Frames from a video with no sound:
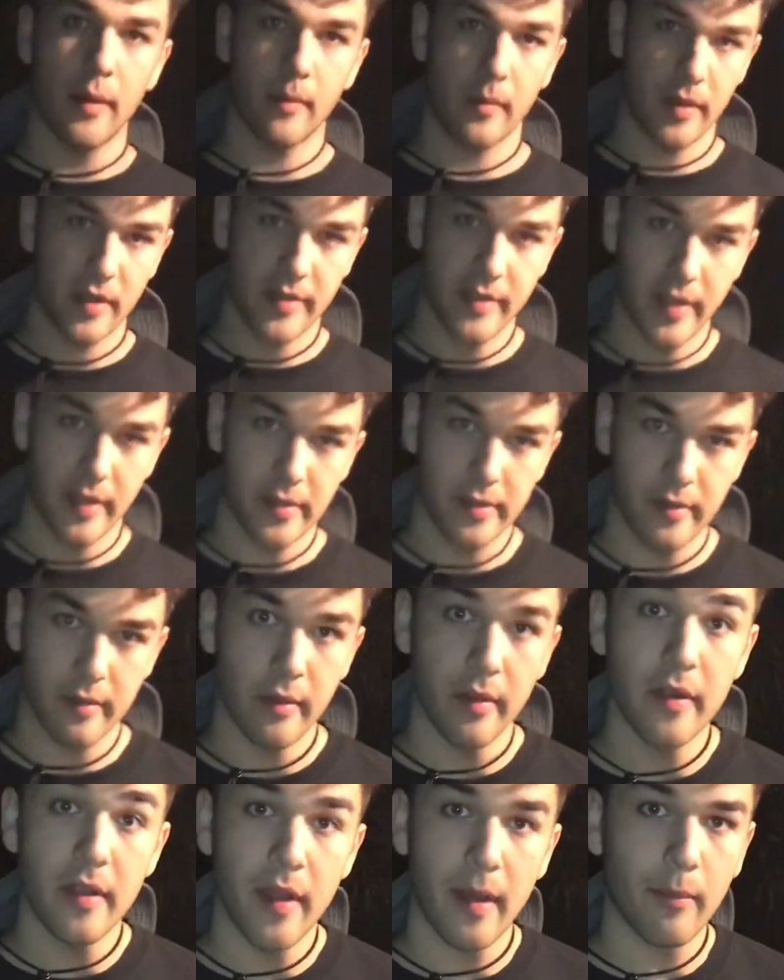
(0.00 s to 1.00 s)
I'm gonna tell
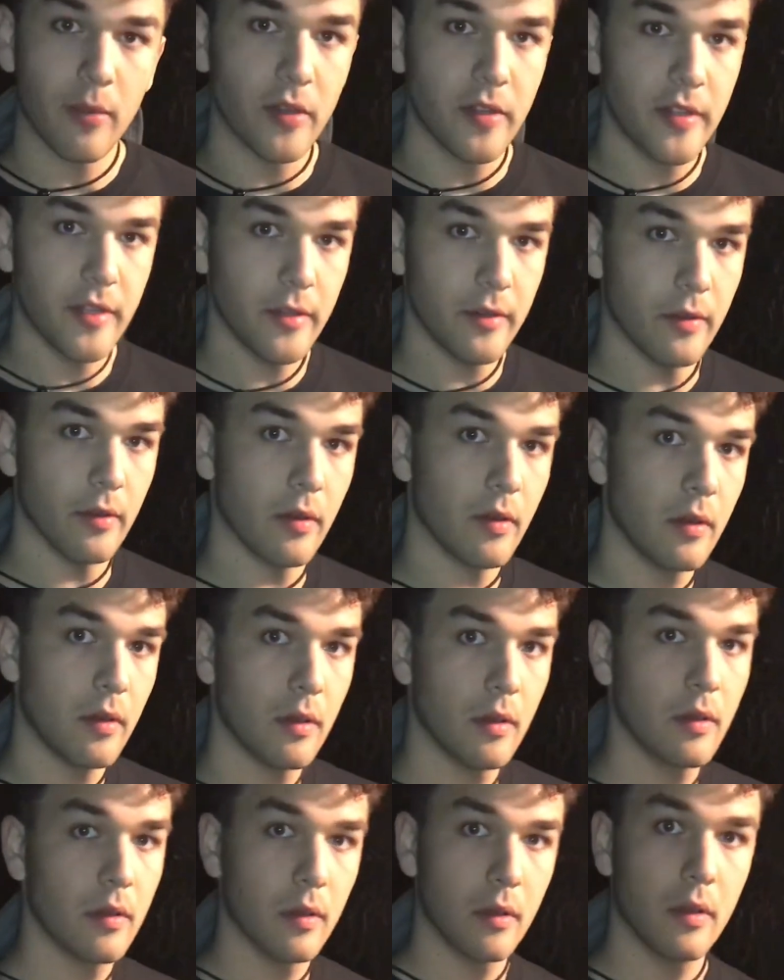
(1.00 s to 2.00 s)
you number 2
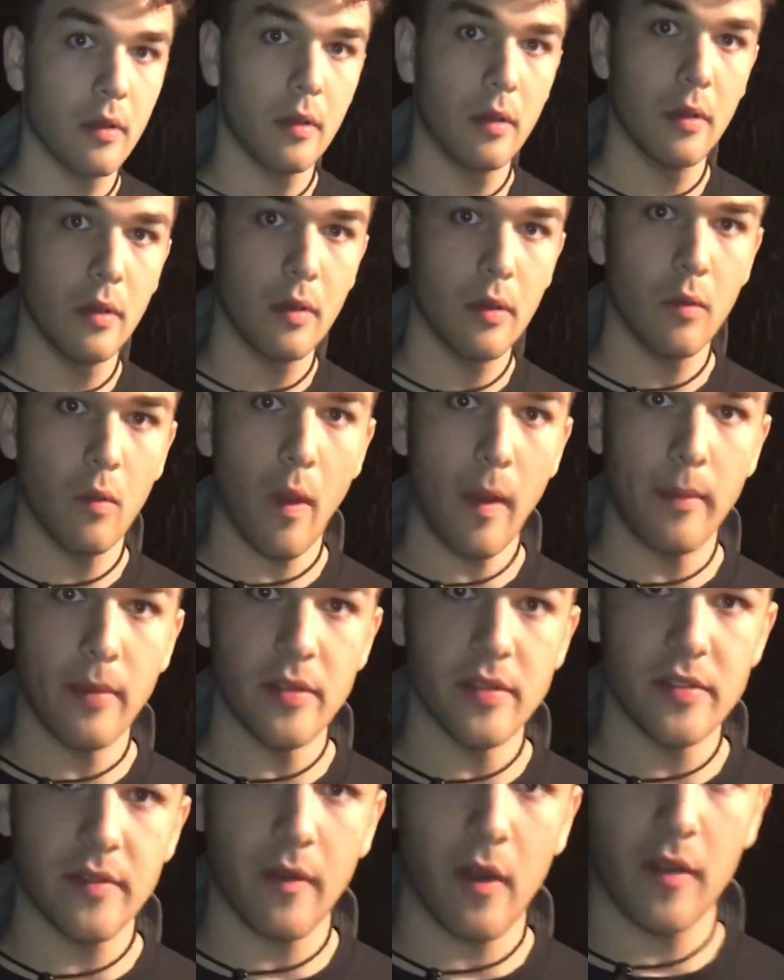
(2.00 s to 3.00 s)

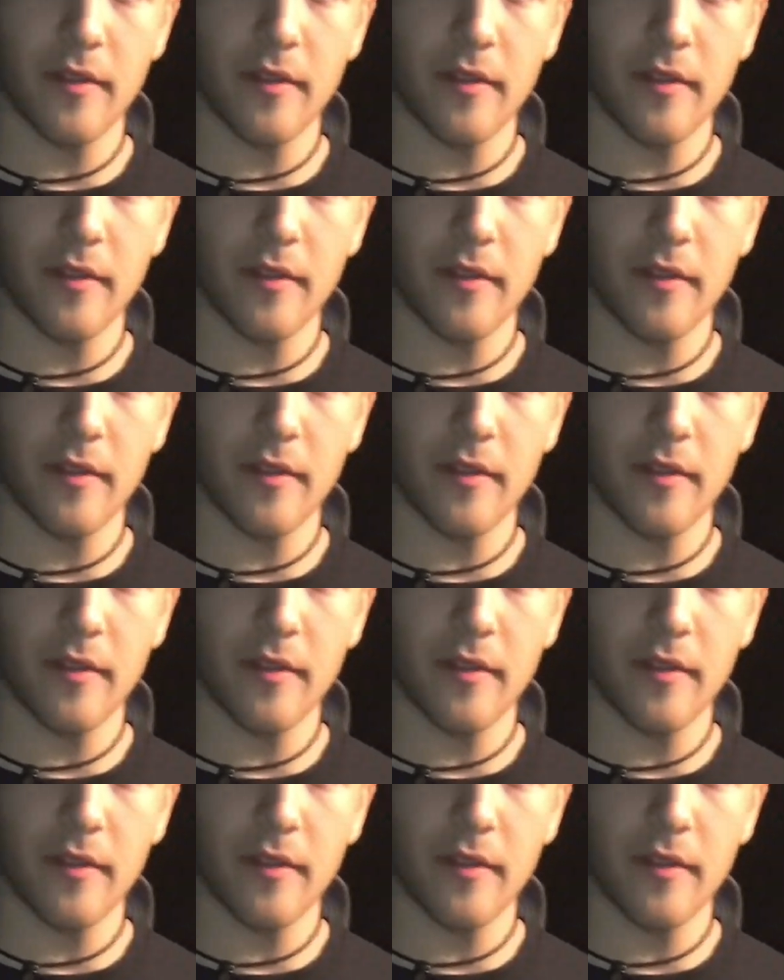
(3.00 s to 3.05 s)
weapons of